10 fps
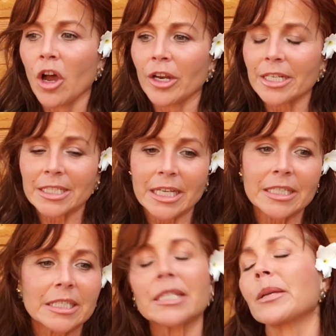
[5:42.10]
on a
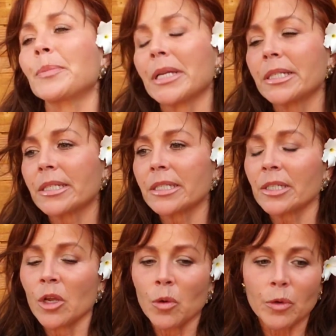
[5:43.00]
day-to-day basis
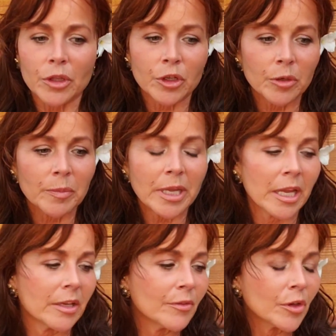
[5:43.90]
with good
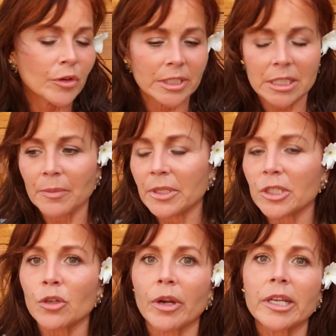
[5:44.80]
behavior and some of
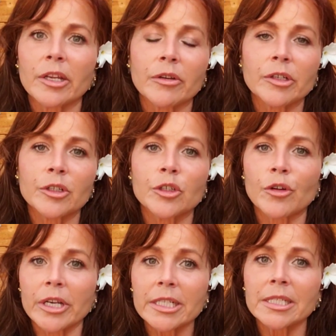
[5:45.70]
these great character
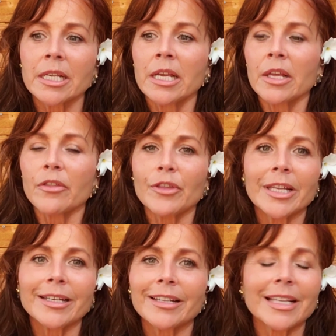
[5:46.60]
traits,
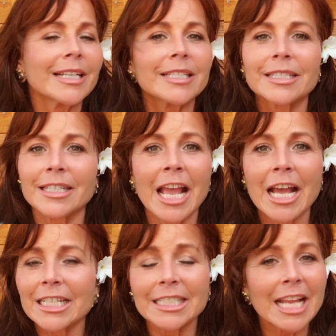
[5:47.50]
then that
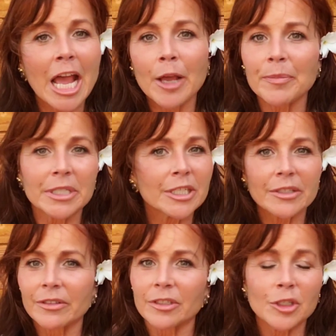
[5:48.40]
hasn't happened
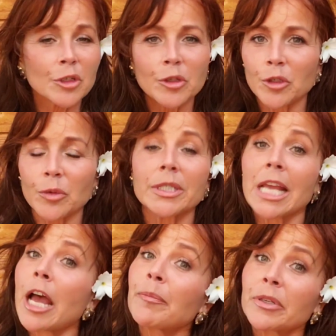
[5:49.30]
to you. It's
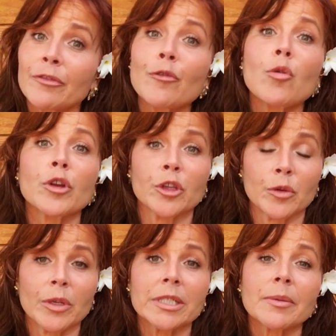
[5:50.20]
happened for
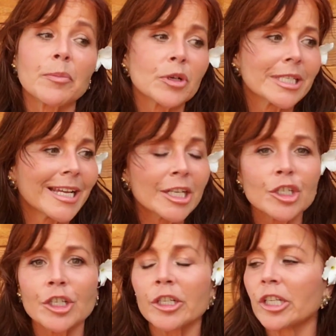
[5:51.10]
you. It's a
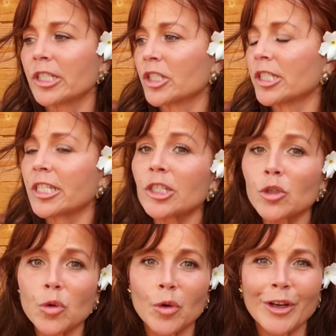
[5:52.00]
protection. It's a
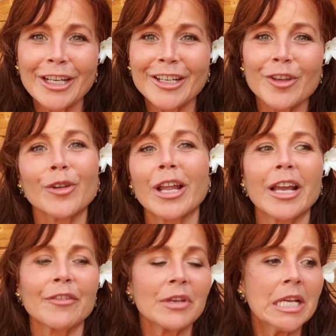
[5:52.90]
detour in your
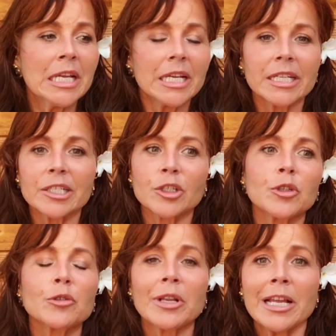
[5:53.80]
life. It's
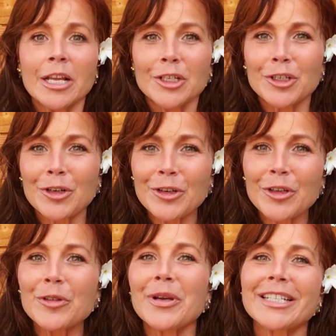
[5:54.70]
to turn
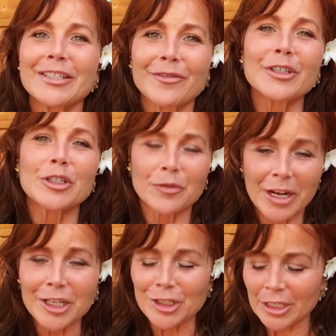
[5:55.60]
you a different
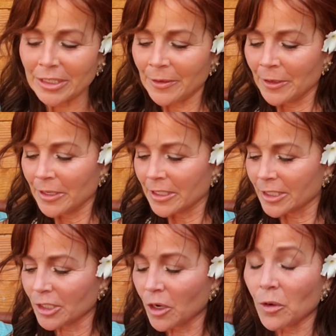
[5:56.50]
direction.
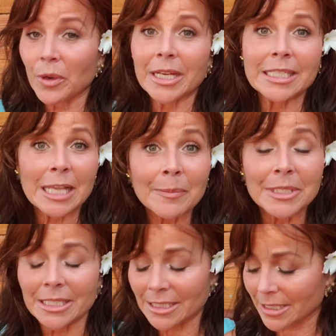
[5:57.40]
So
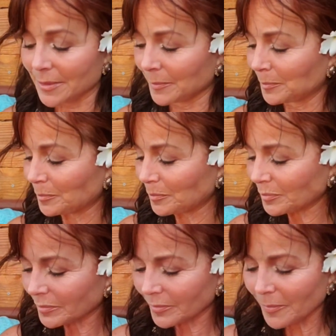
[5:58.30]
acceptance.
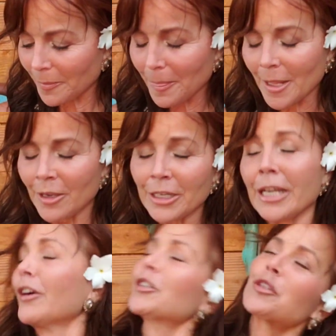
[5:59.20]

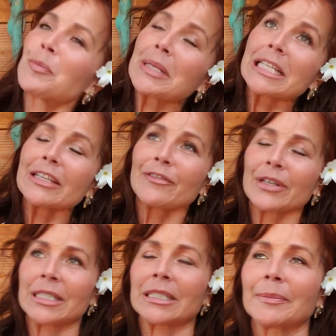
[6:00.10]
Okay, I'll do belief.
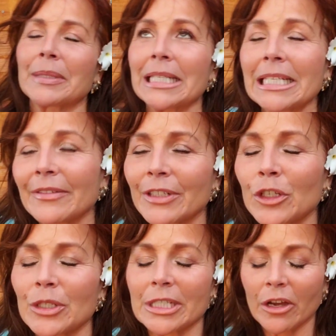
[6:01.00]
Believe in
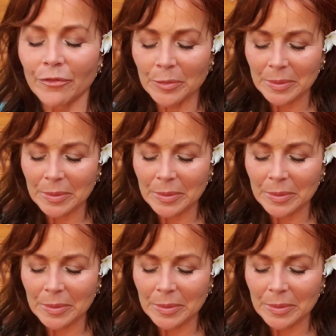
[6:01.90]
yourself, or